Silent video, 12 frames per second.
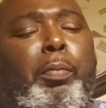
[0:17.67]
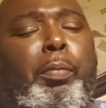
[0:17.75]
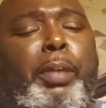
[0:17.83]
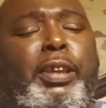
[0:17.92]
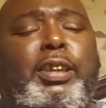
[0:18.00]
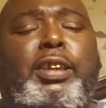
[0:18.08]

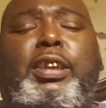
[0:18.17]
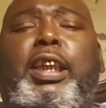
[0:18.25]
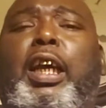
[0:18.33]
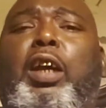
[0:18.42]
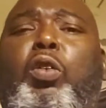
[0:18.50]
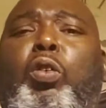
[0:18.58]

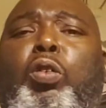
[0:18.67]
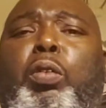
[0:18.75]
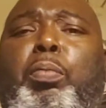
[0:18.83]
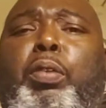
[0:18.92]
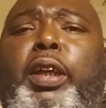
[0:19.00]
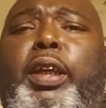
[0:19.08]
Mexican-style
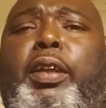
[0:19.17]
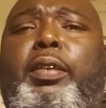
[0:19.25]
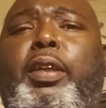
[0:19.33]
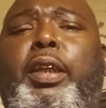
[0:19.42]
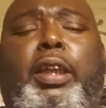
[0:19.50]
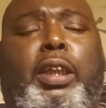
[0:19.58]
cornbread.
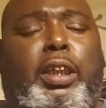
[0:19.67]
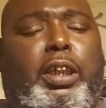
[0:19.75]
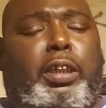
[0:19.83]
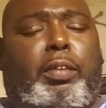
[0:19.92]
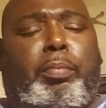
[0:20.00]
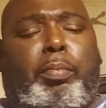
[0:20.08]

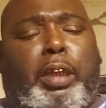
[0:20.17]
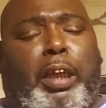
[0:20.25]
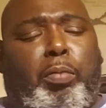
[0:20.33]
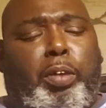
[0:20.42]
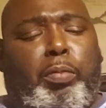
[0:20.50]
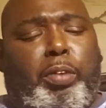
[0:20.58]
I
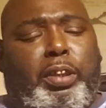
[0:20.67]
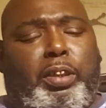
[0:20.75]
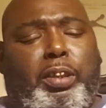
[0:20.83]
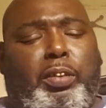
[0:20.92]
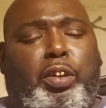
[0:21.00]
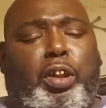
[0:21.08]
went with
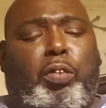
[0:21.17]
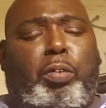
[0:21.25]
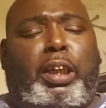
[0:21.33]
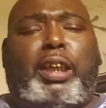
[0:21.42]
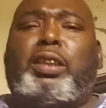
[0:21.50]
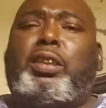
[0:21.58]

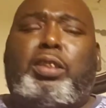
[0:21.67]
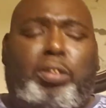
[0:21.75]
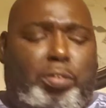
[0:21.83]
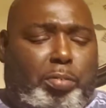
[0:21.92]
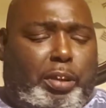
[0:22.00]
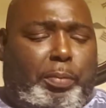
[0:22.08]
when I
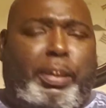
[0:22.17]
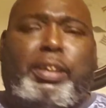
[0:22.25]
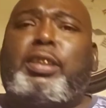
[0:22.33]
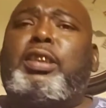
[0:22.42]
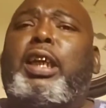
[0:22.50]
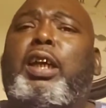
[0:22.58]
do the
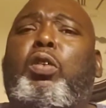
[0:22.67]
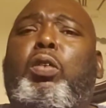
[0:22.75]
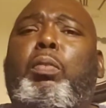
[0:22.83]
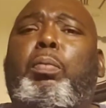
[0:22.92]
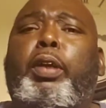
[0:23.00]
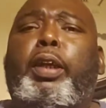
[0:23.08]
Mexican-style
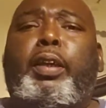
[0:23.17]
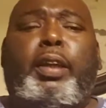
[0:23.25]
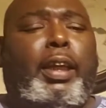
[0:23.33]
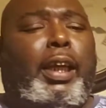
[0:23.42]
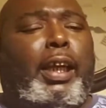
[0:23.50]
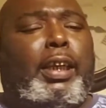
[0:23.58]
cornbread,
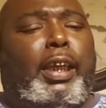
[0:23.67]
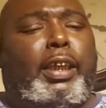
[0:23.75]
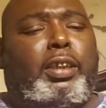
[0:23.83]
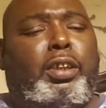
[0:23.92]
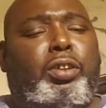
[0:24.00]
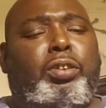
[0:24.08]
I
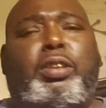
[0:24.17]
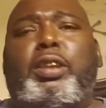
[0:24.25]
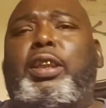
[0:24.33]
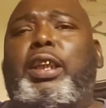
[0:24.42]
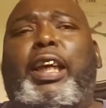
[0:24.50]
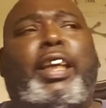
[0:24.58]
like to use the
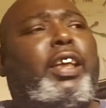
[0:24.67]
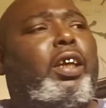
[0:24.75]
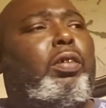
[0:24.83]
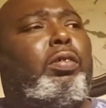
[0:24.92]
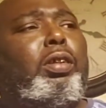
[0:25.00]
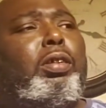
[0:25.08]

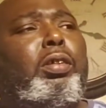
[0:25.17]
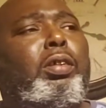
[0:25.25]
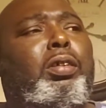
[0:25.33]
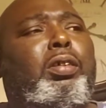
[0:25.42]
Gladiola.